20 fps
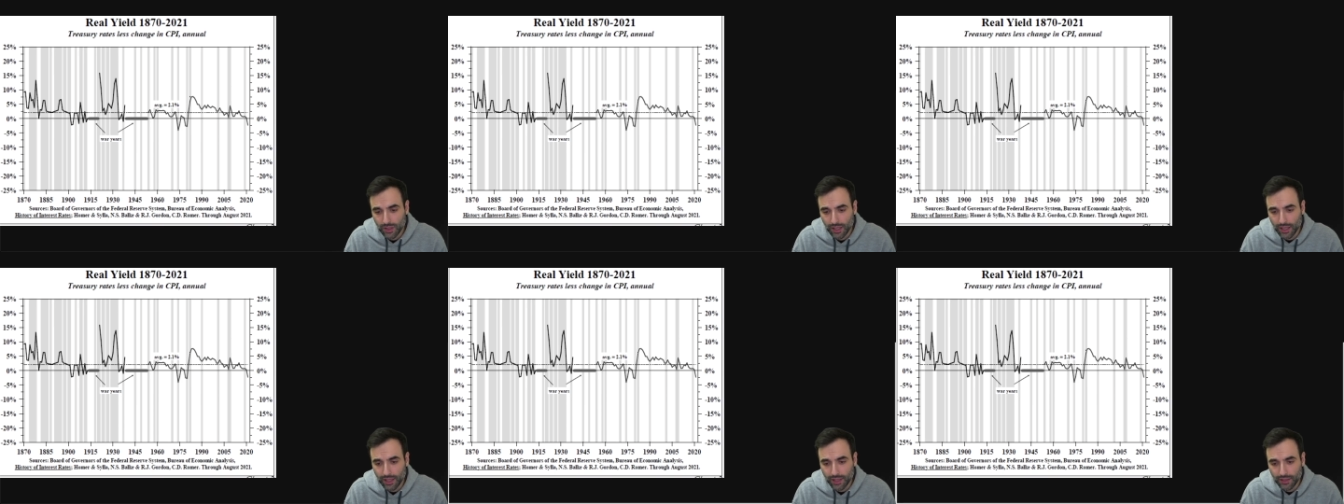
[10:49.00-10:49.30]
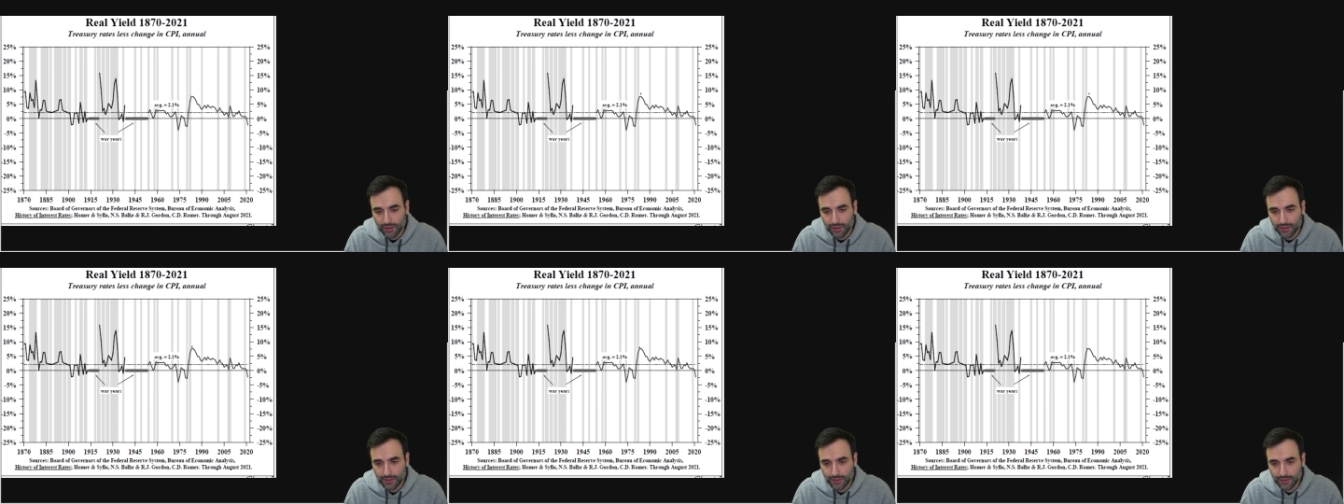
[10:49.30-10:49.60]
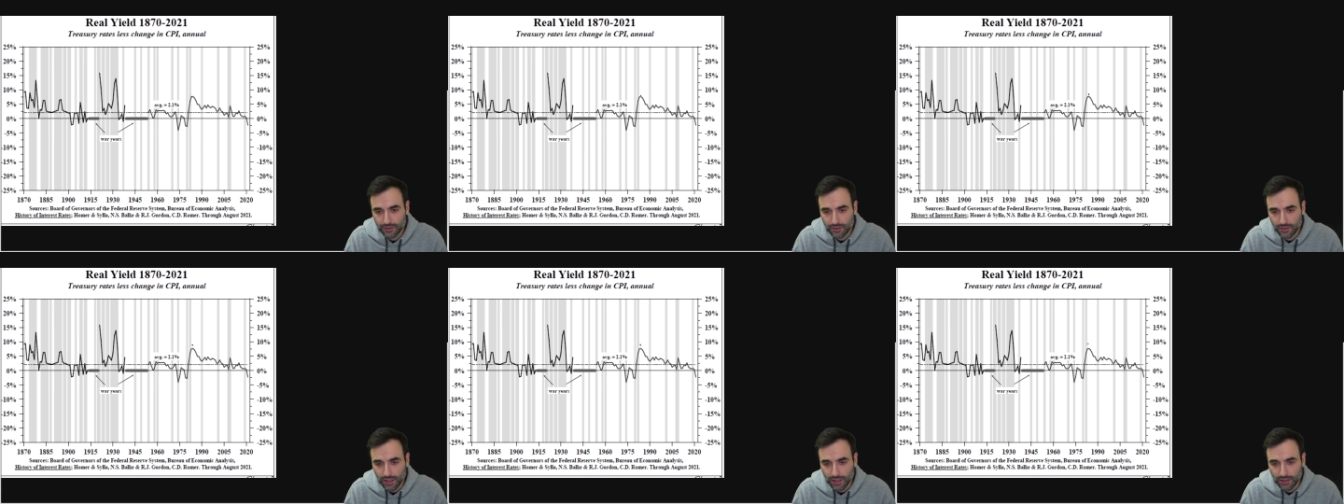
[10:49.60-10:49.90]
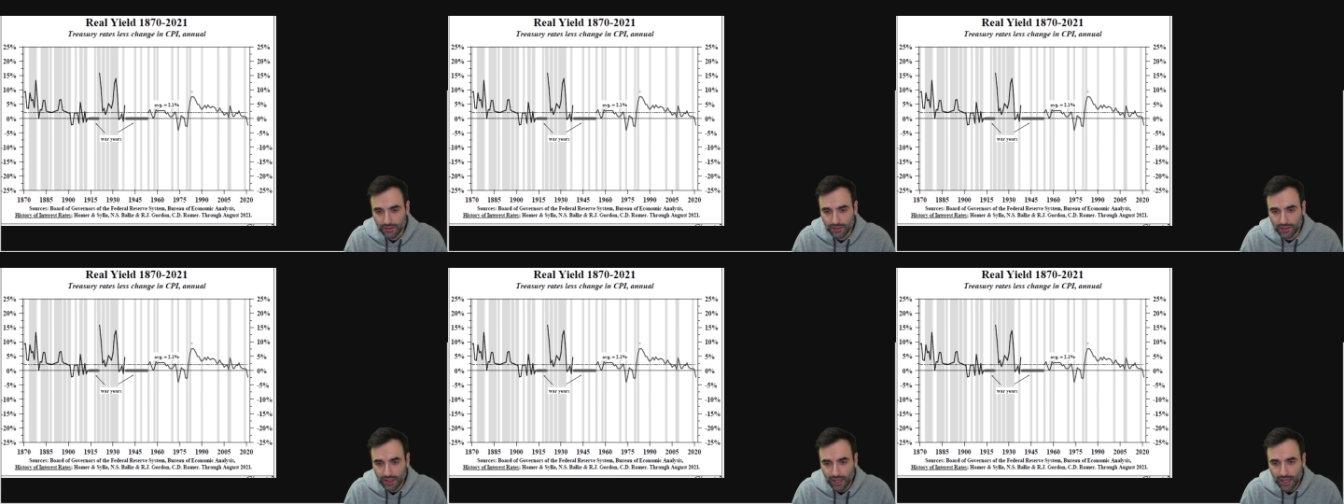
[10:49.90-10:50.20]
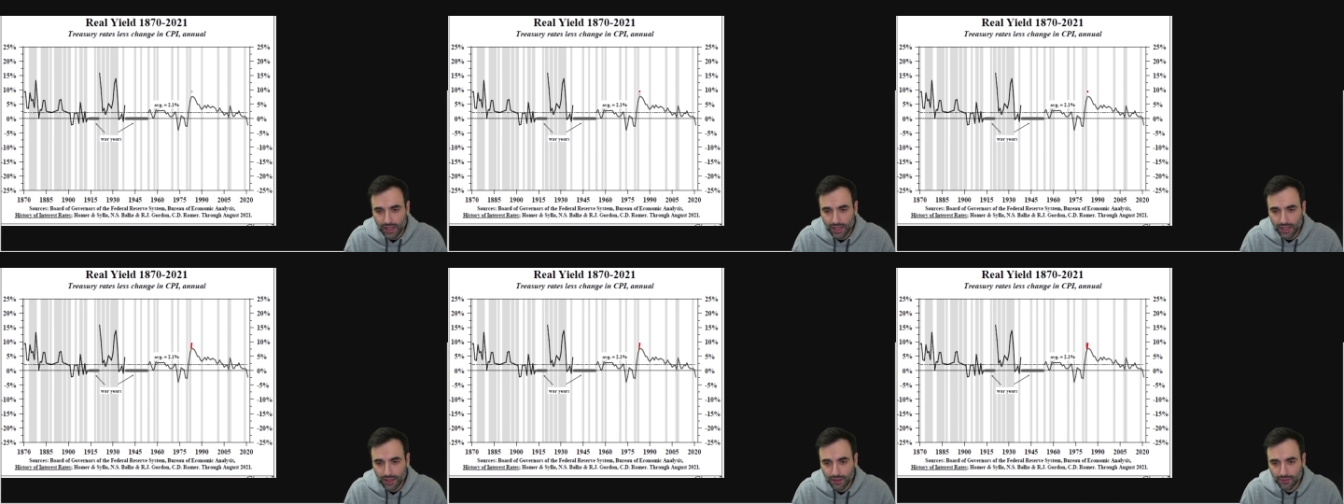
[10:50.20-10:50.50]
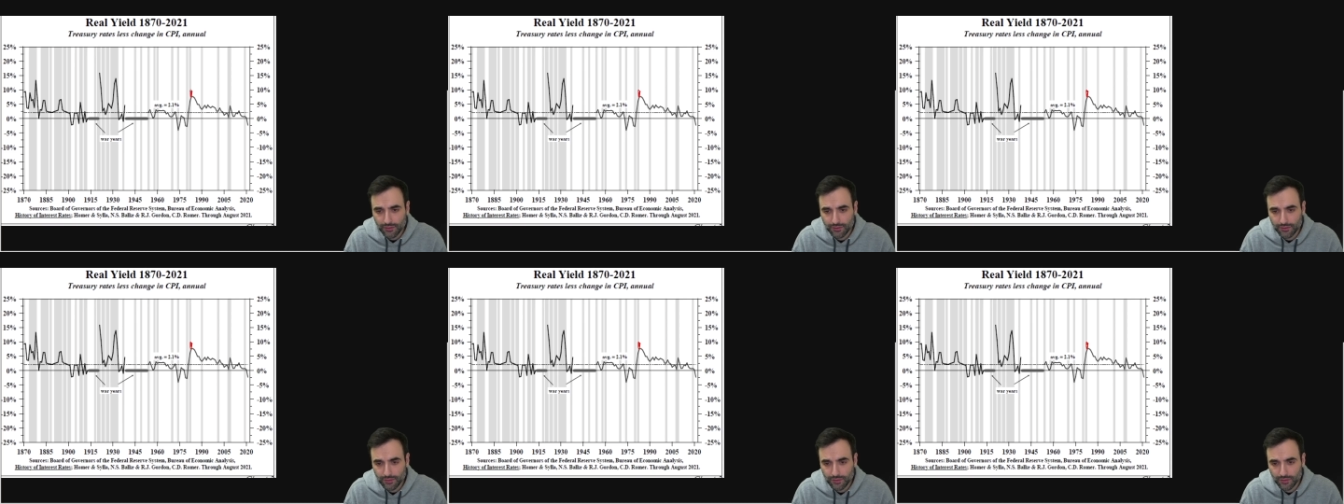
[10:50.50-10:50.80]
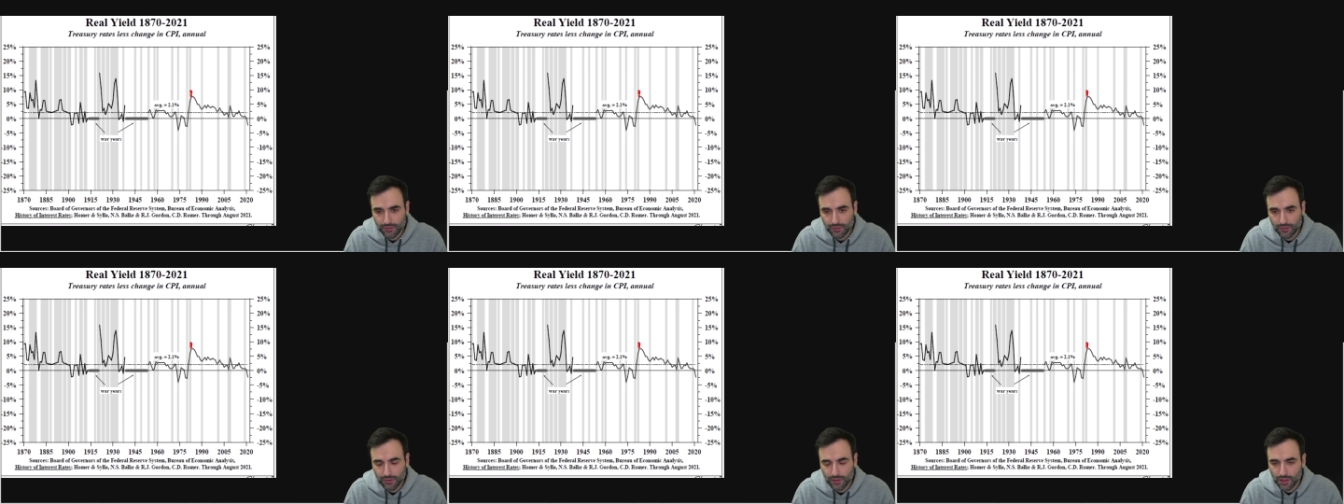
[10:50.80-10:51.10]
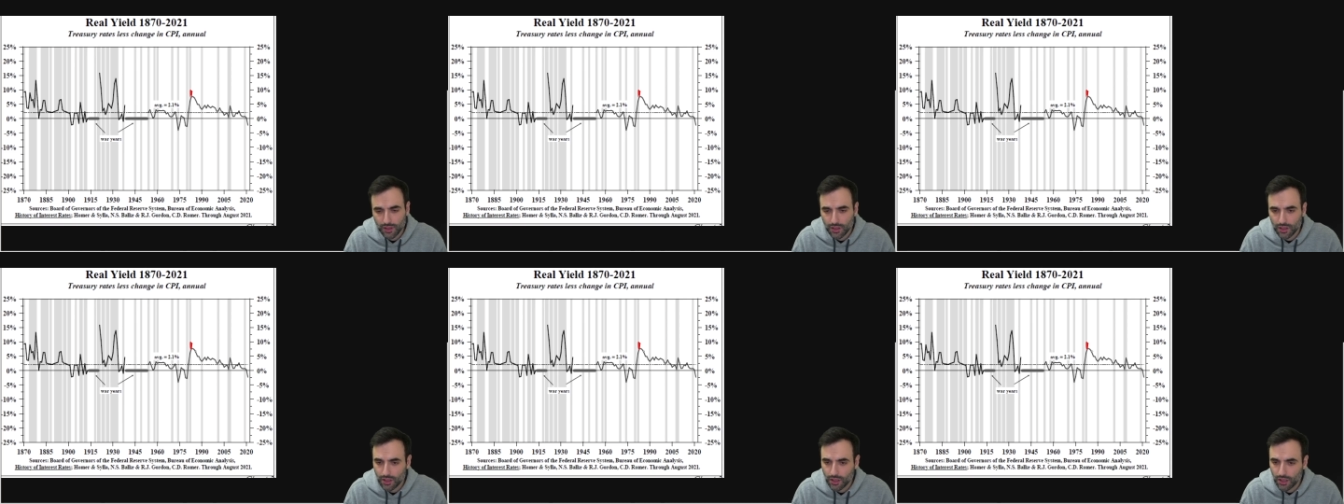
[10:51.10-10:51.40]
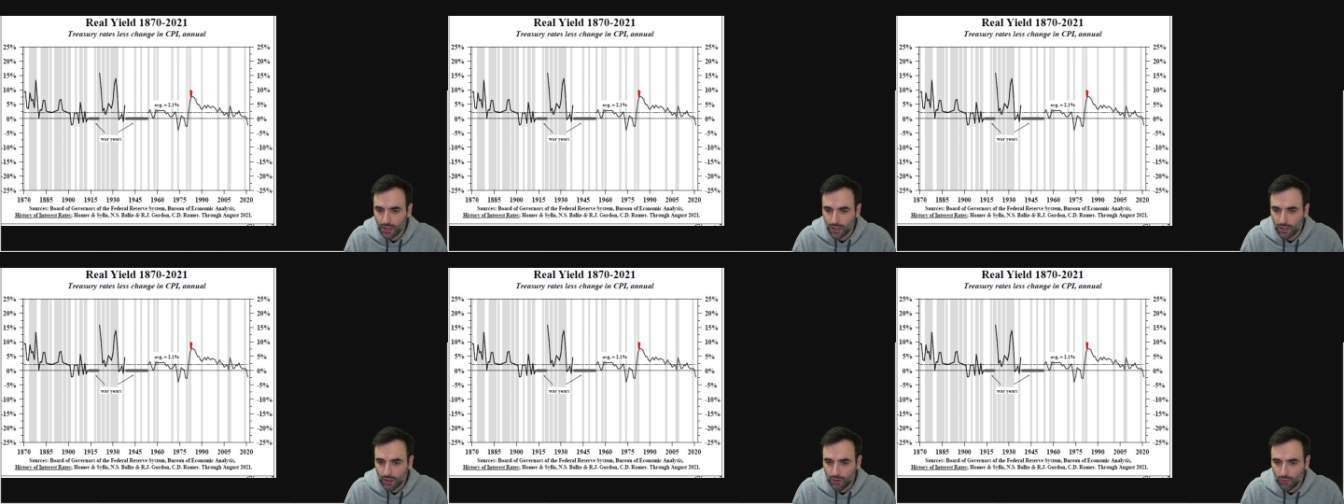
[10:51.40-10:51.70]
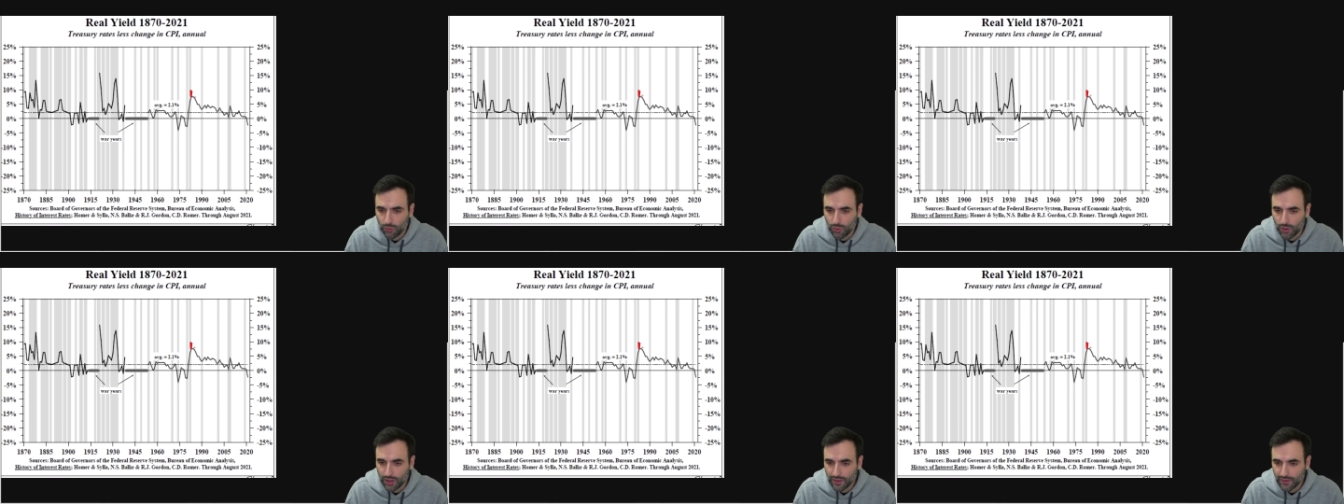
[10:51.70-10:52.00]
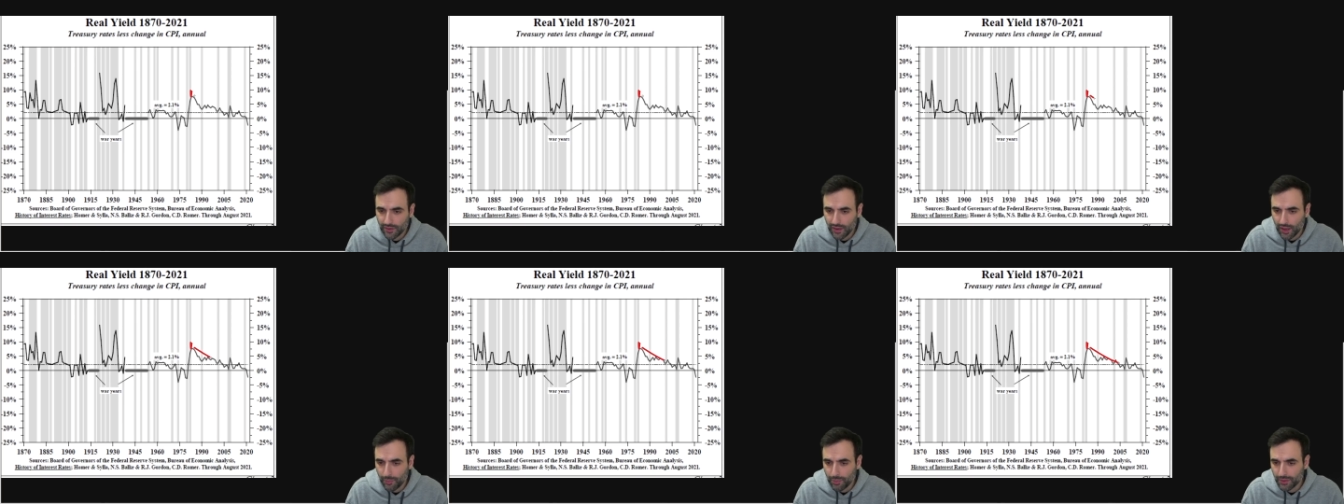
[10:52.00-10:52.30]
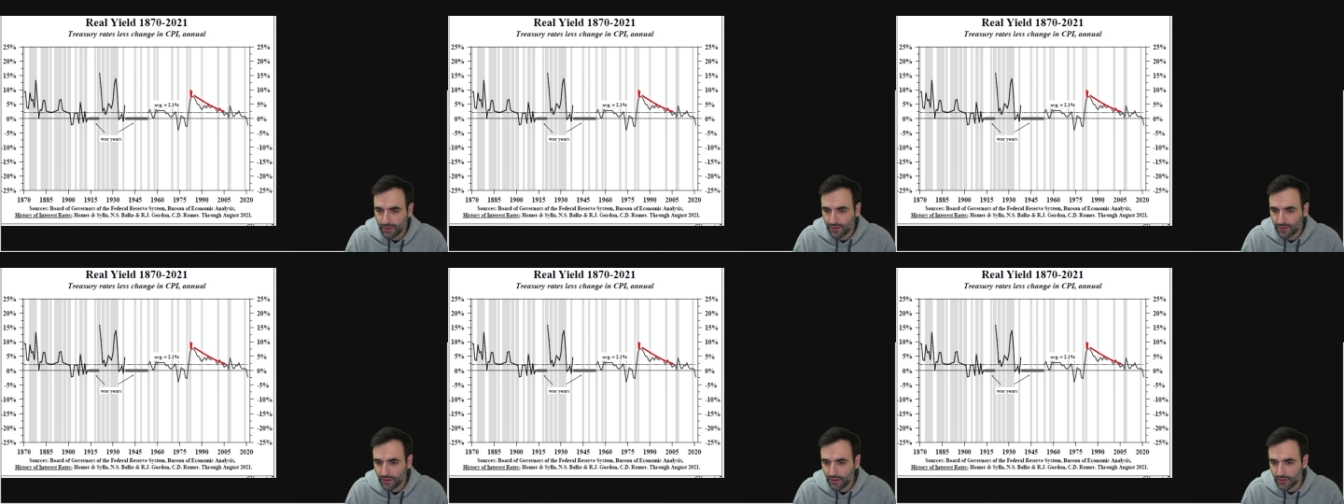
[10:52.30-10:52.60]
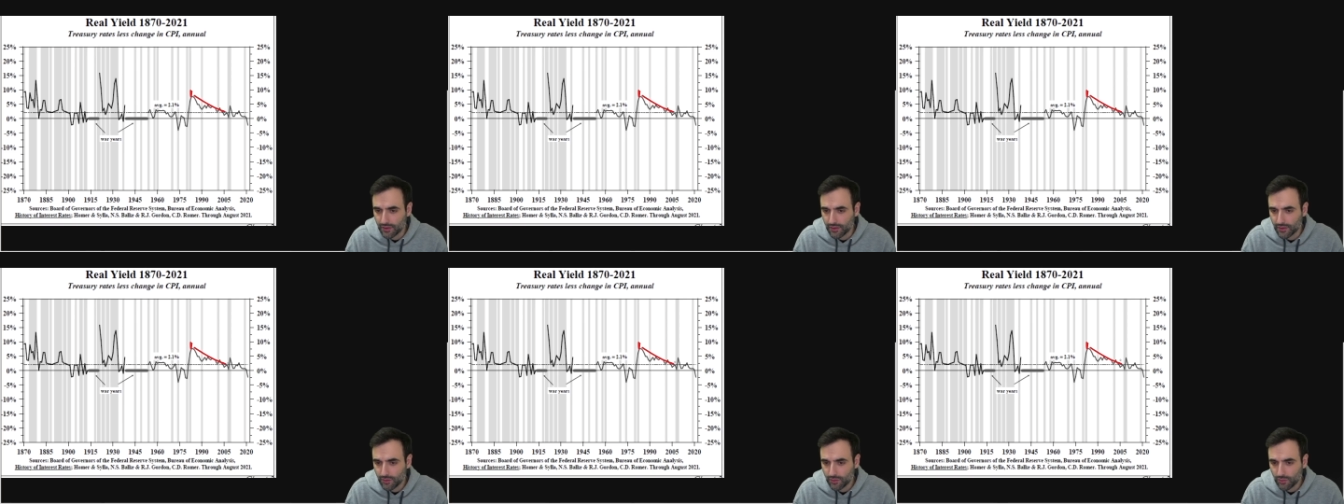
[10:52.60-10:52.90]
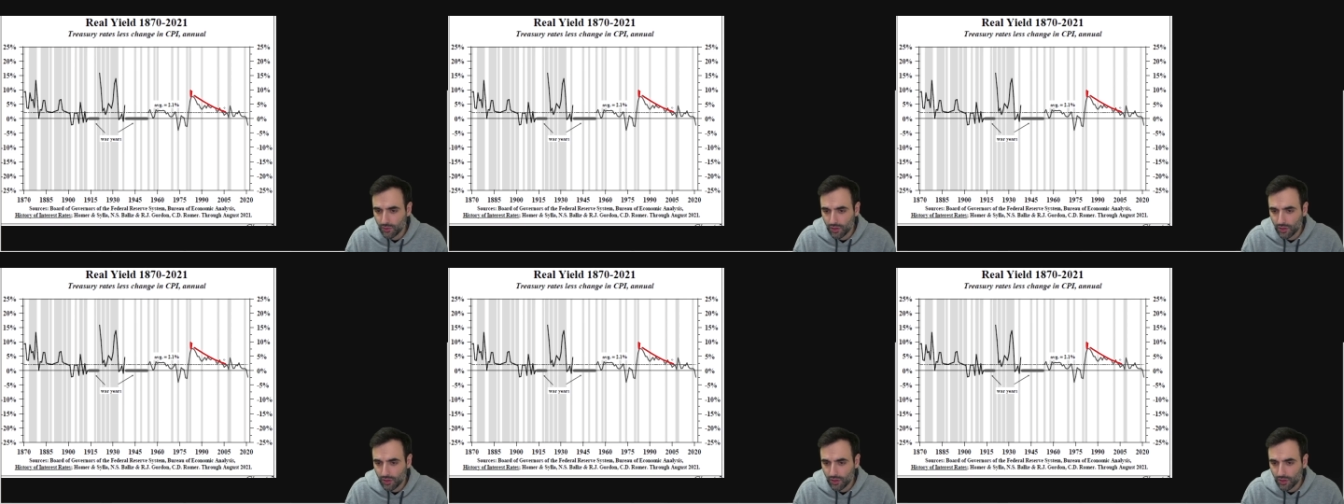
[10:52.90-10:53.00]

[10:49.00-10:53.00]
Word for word: okay, 1980, what has happened since?